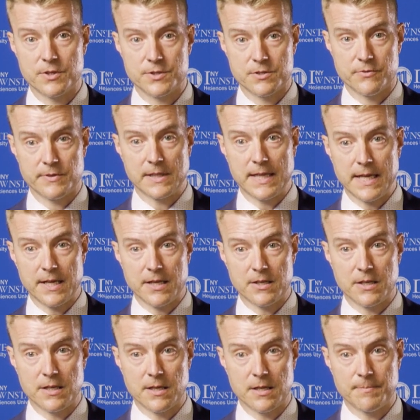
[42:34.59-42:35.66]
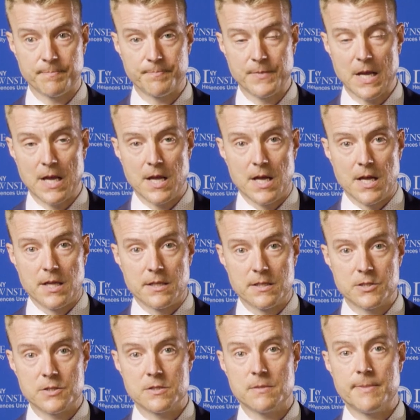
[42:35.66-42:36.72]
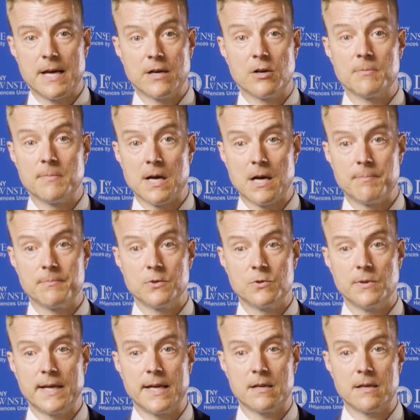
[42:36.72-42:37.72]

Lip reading: us to relay it. This is about her mom, who had a